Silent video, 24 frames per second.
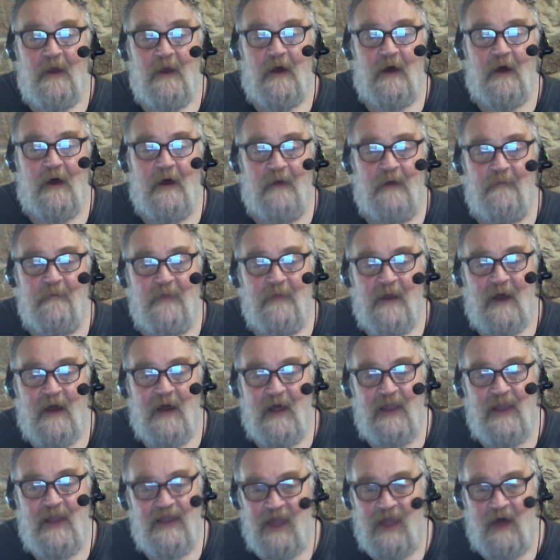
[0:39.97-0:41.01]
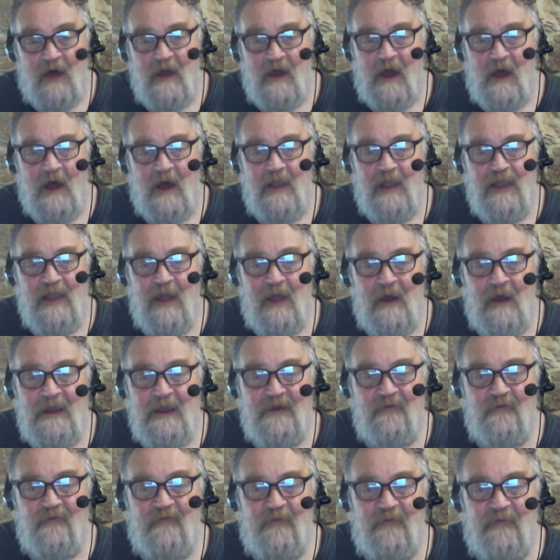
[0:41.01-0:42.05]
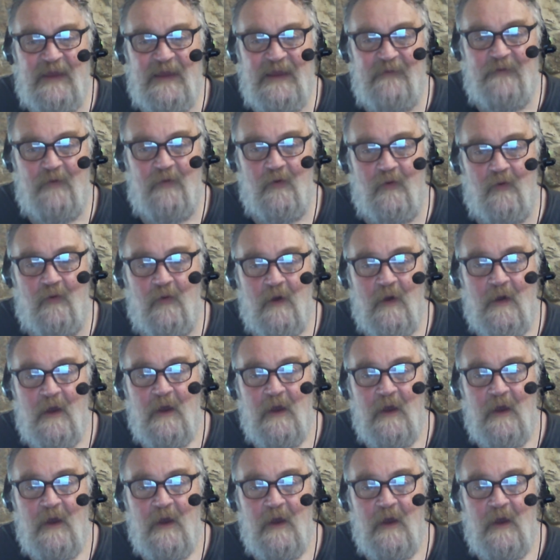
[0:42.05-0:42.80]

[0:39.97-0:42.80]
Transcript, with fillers: um, a, li a line of people